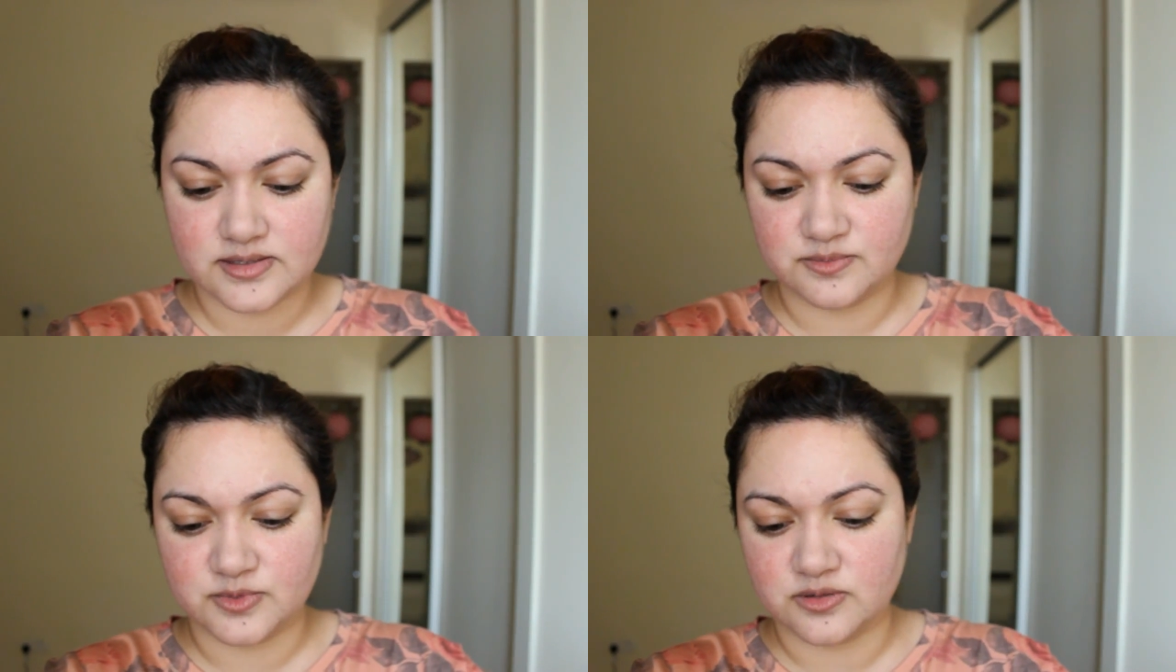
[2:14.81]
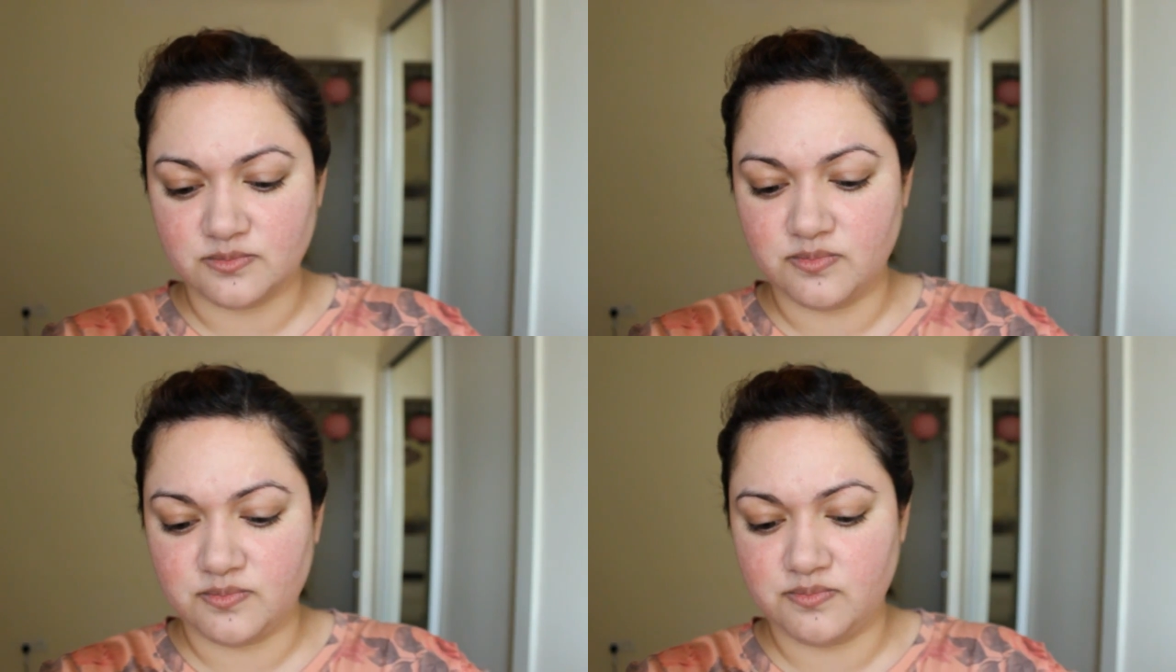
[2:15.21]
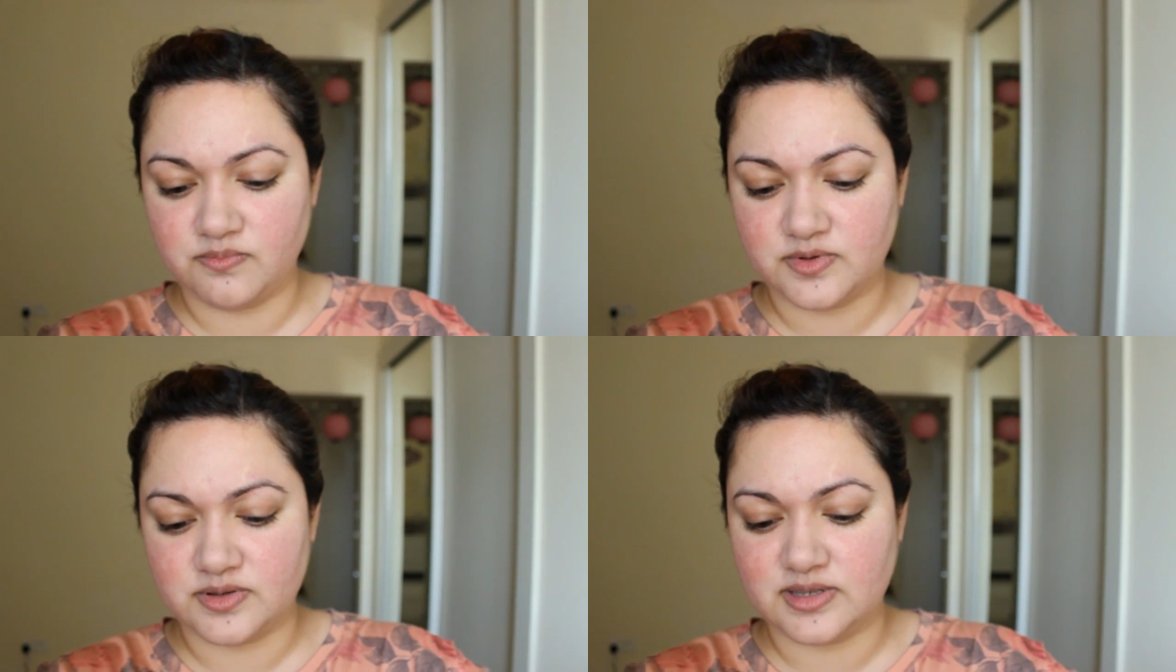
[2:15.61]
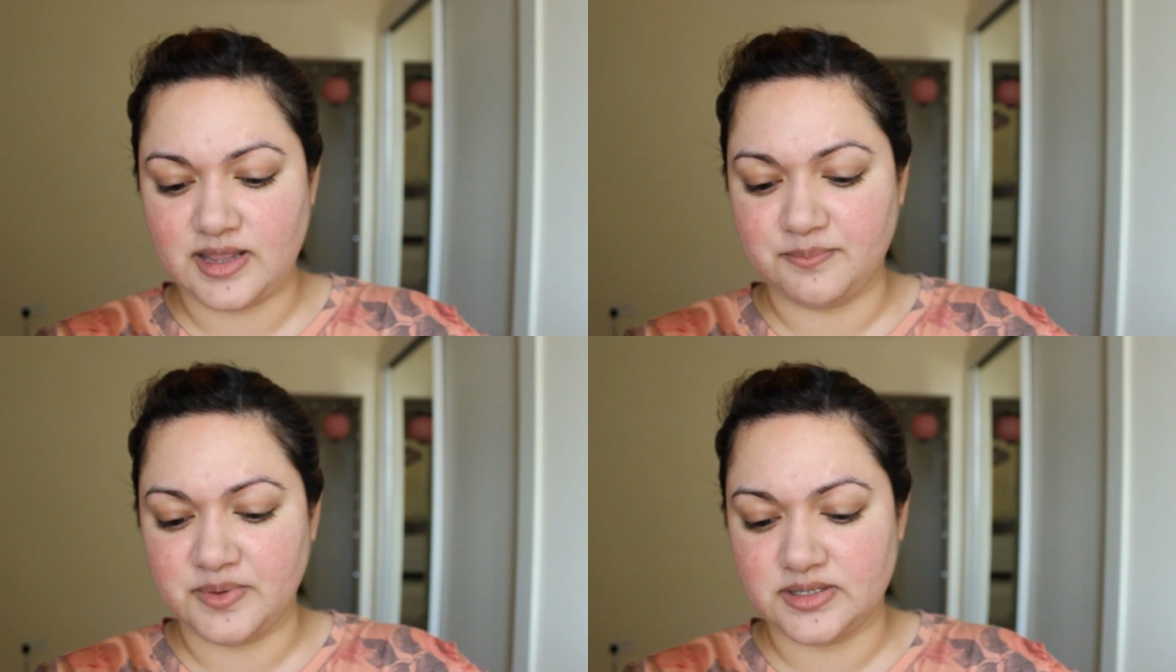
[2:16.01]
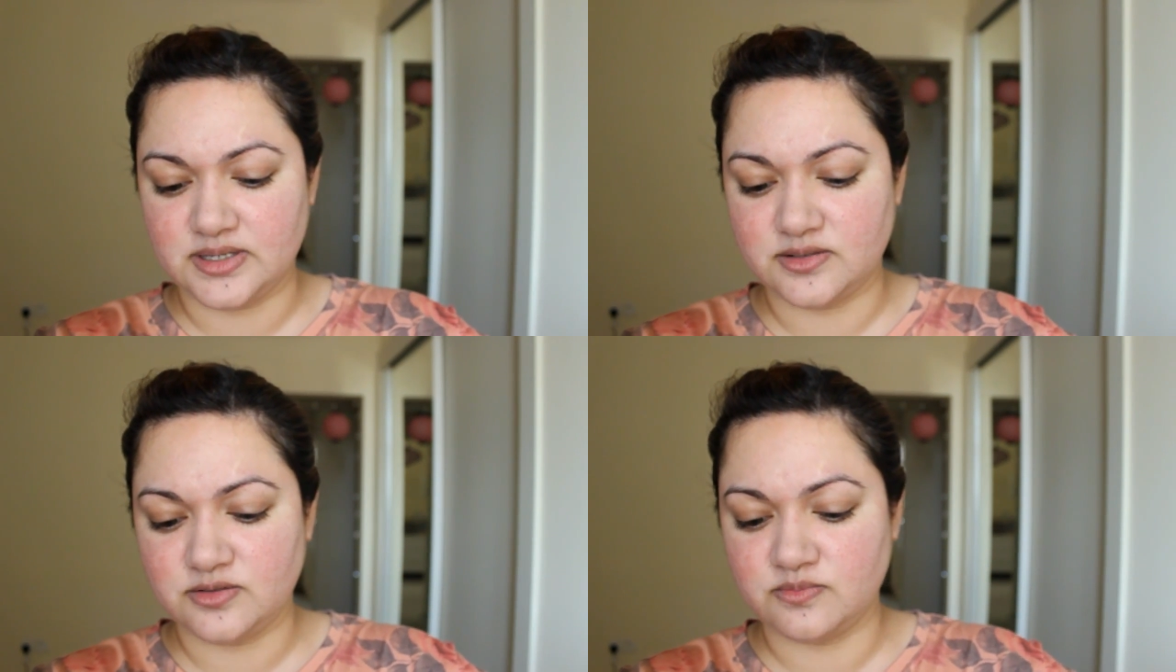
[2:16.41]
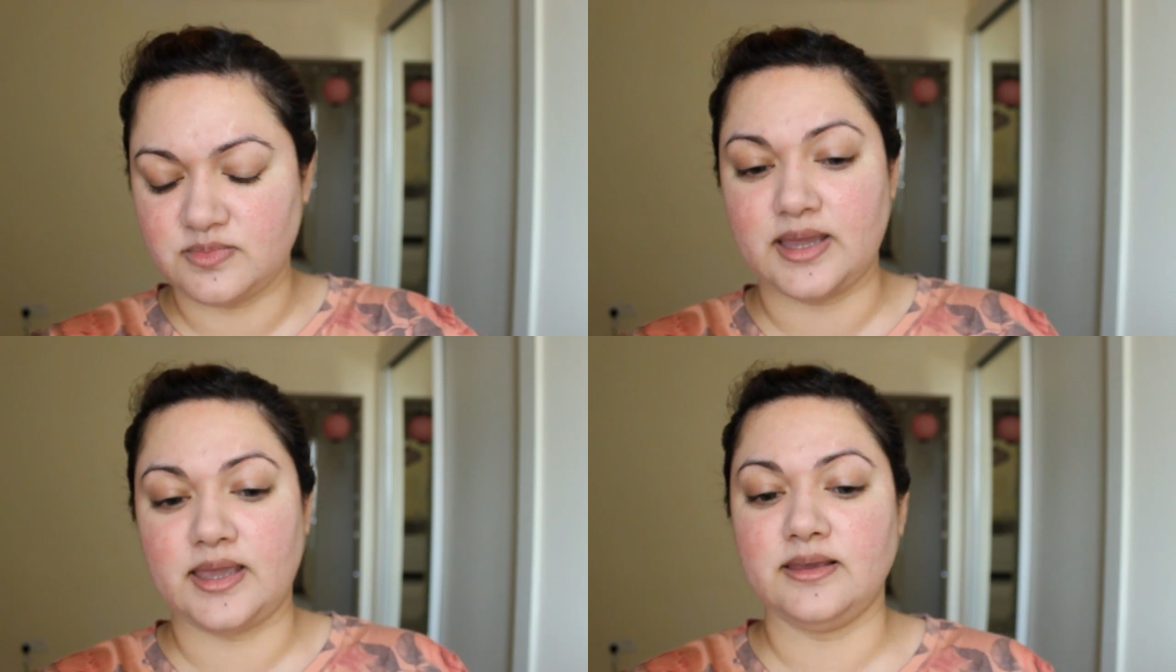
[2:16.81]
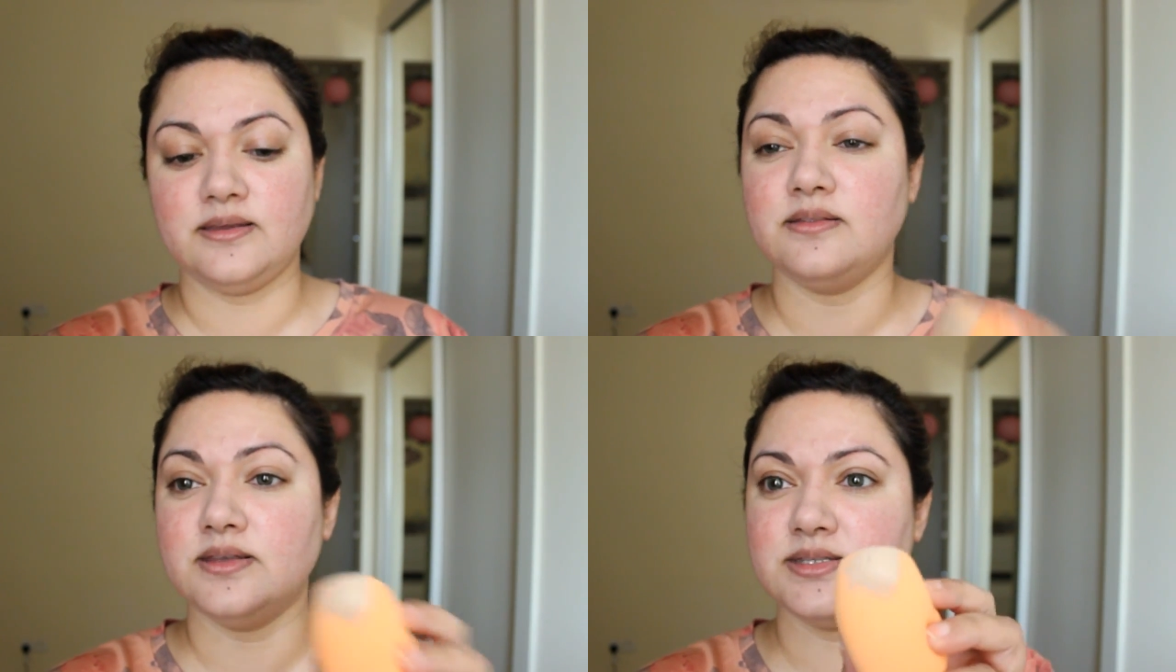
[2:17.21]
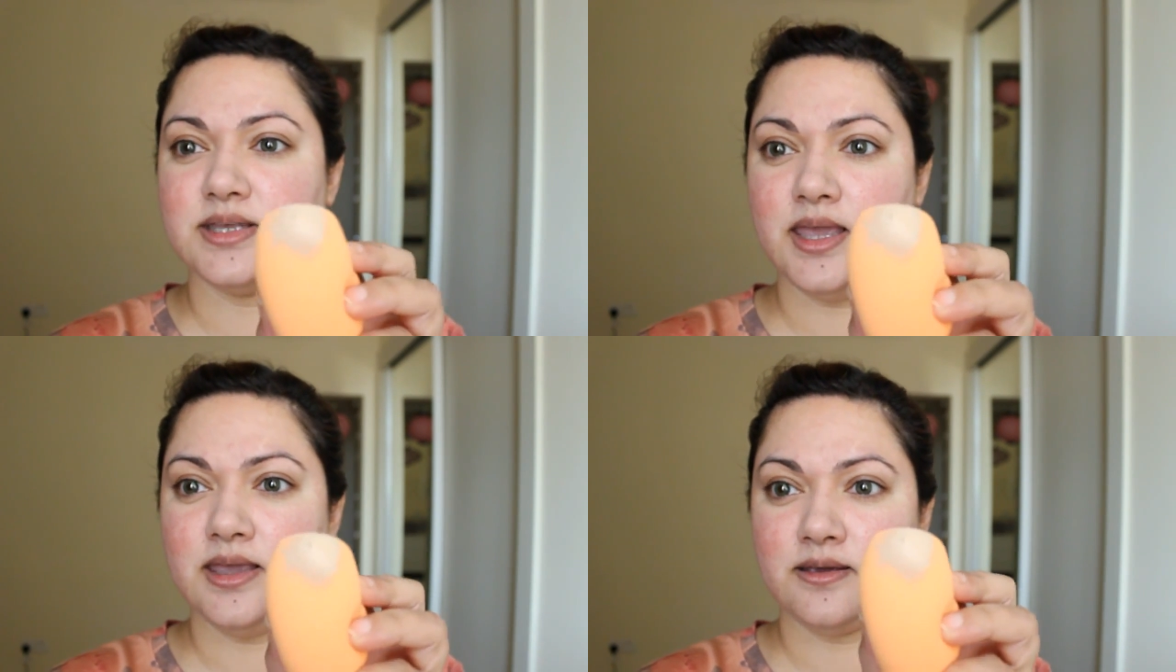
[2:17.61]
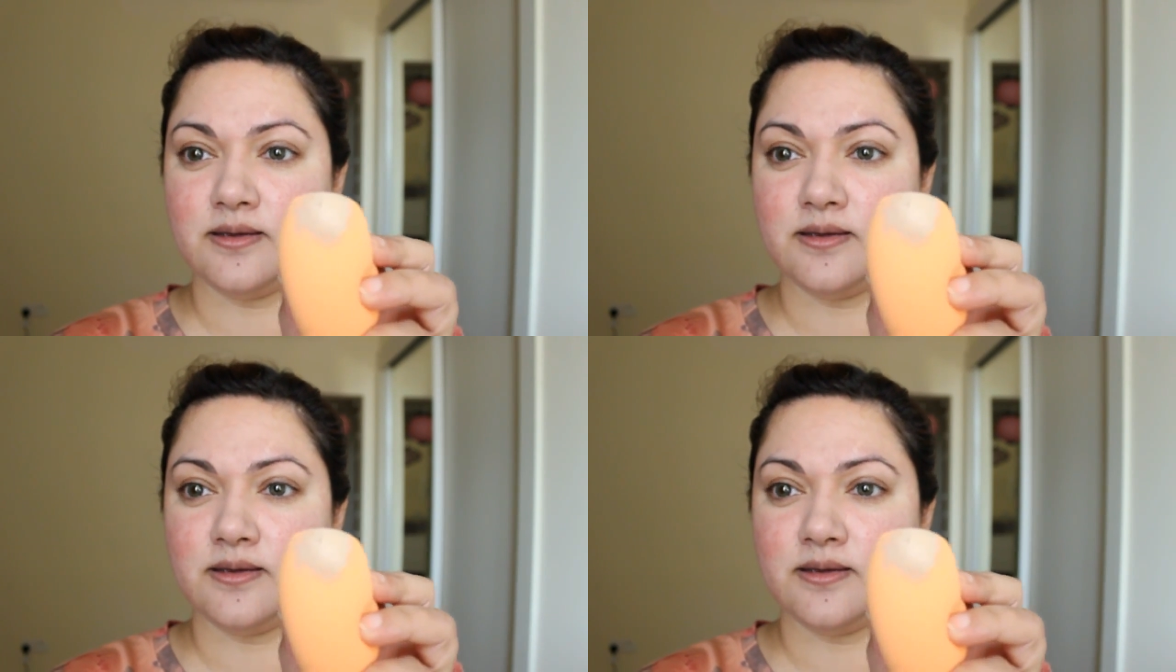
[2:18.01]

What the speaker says: So I'm gonna tap it into my this thing